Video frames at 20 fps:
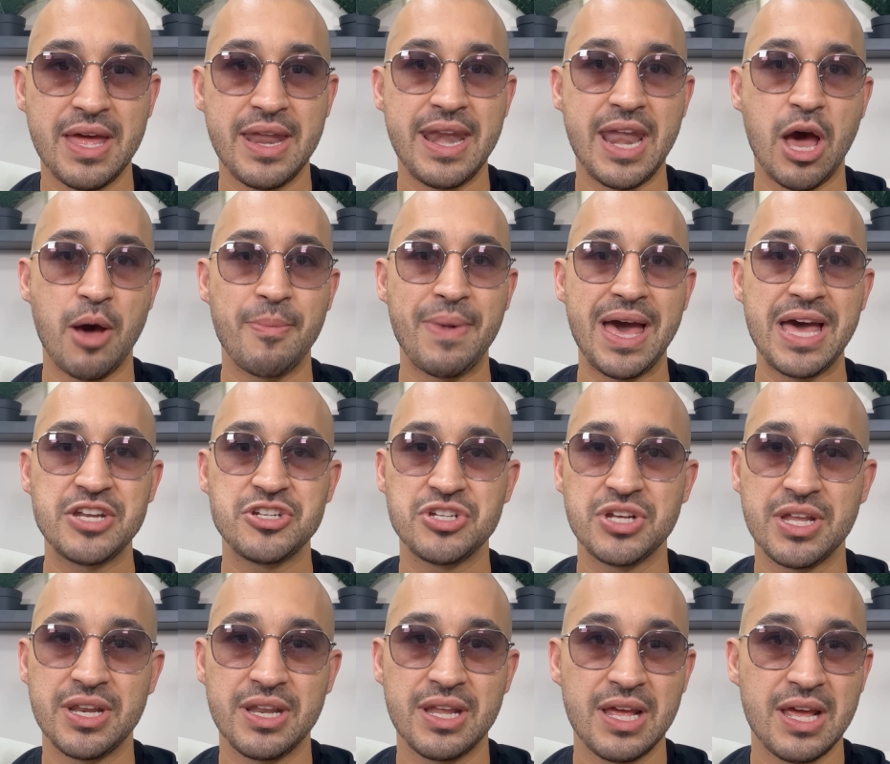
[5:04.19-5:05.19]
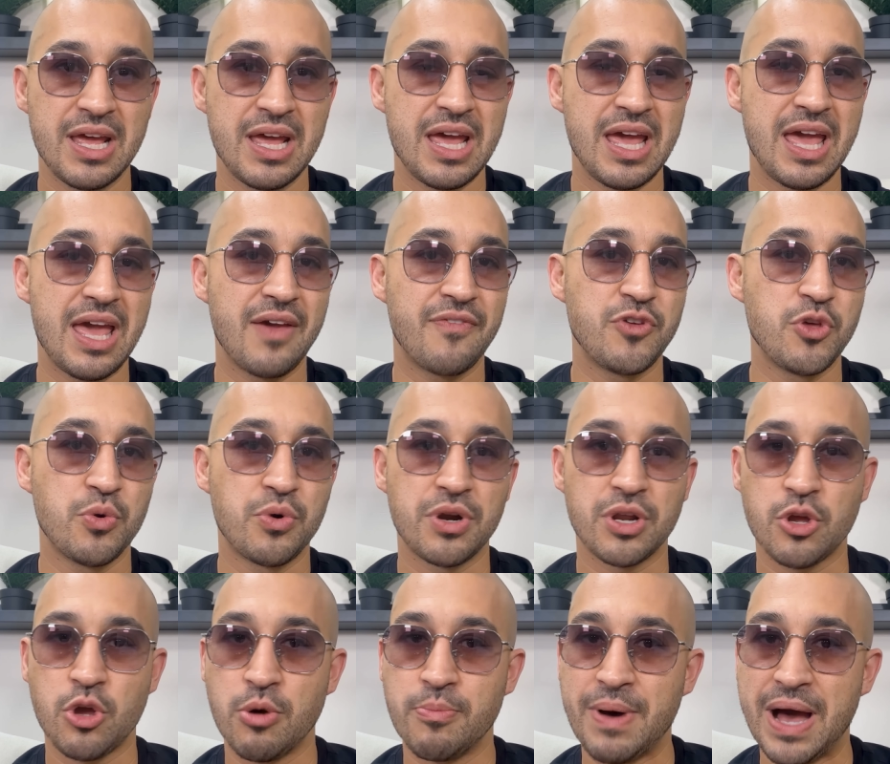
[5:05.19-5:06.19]
Now imagine if you were to
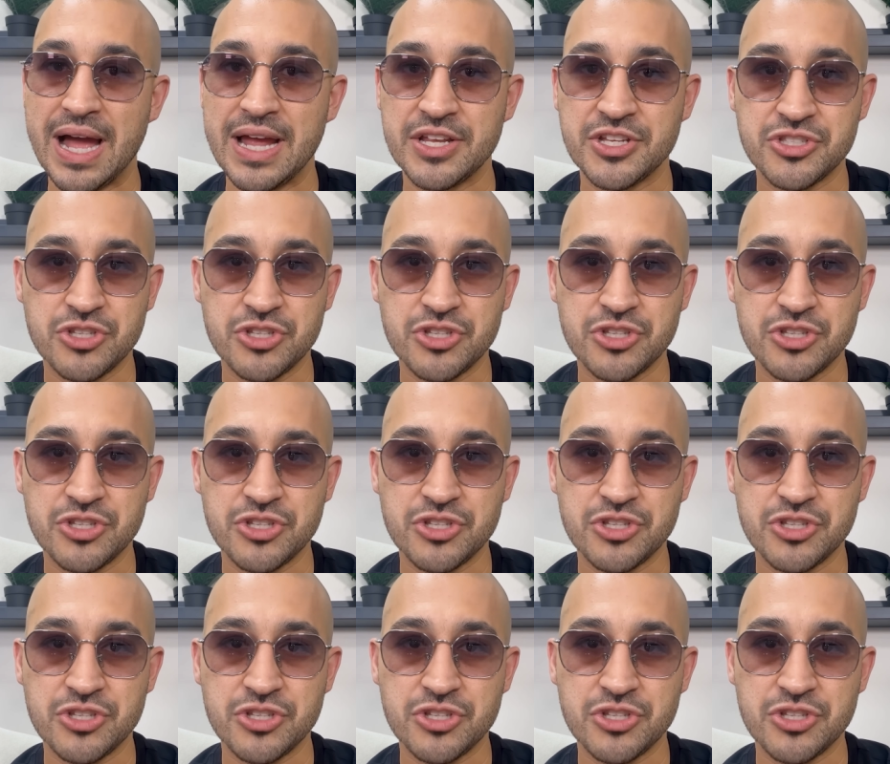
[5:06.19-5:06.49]
go buy a